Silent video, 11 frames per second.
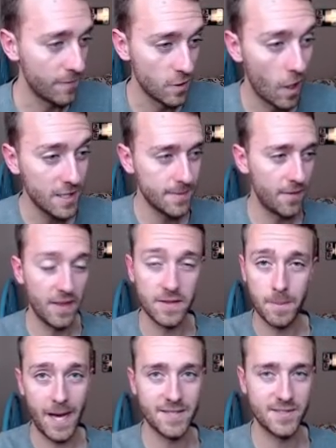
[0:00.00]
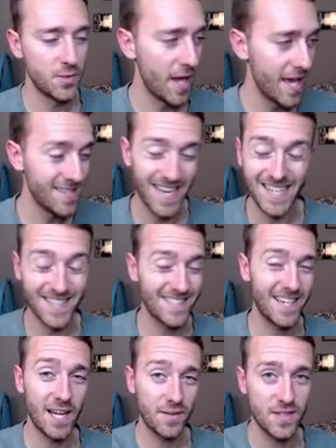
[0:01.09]
We've talked about that the past two days, and it's
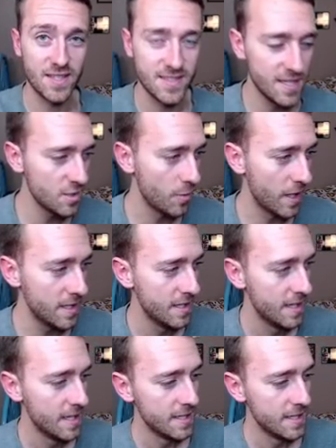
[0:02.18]
kind of continuing.